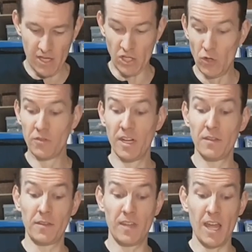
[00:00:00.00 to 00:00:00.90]
You can use it as
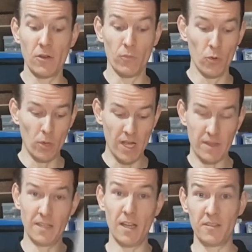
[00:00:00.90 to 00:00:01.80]
a standard ruler.
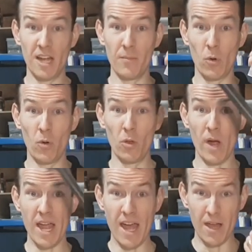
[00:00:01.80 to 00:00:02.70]
That does come all the
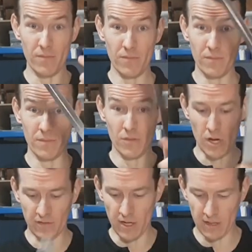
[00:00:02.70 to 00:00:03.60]
way out,
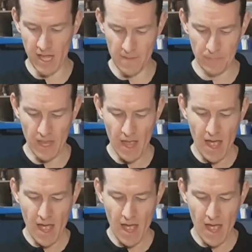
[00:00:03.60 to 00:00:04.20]
nice like that.